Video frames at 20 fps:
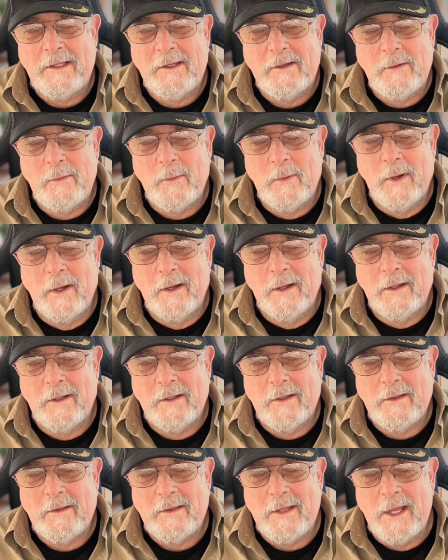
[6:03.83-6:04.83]
to
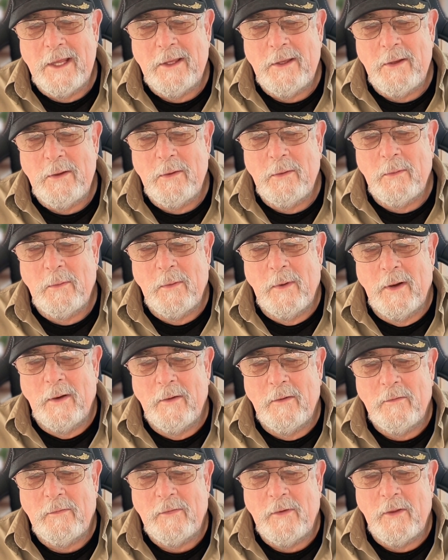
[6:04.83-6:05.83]
thank you,
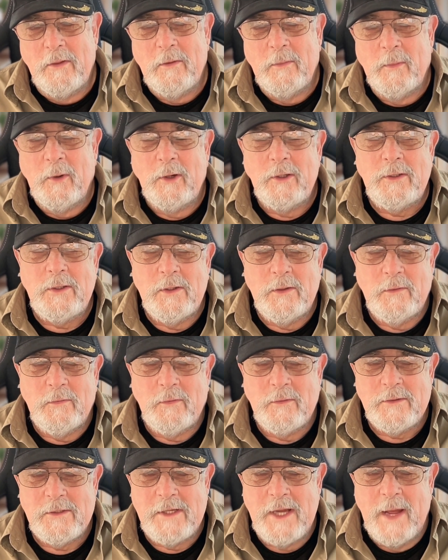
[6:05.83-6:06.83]
Feather Merchants,
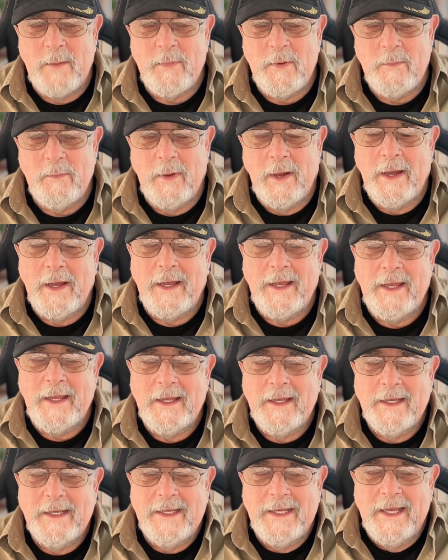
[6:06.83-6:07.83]
for stopping by,
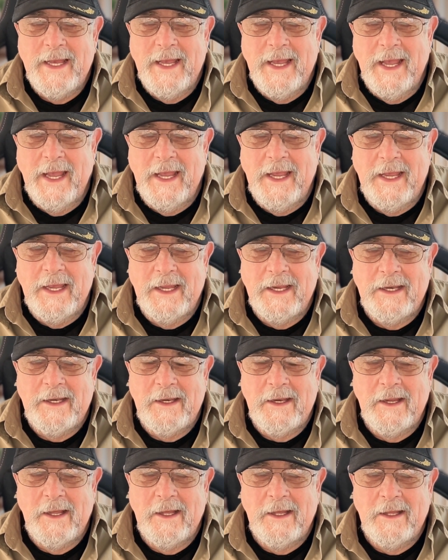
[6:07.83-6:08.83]

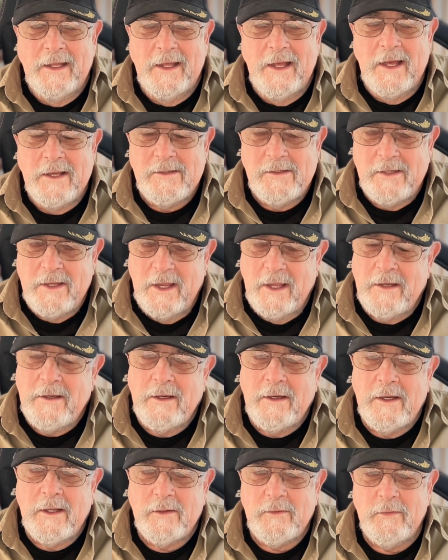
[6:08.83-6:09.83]
and I'll see you on the
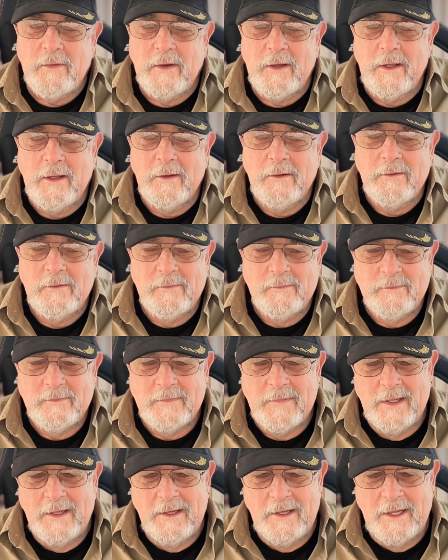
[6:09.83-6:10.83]
next video.
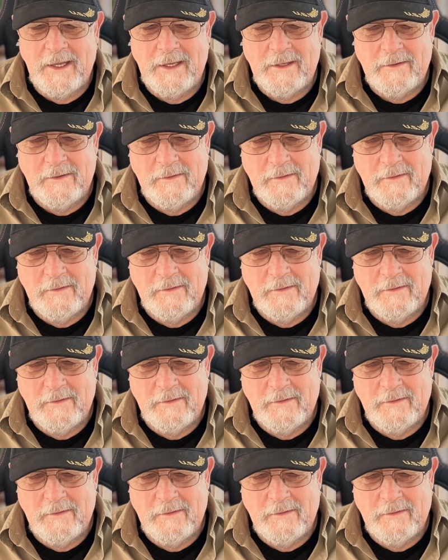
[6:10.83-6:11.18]
All right.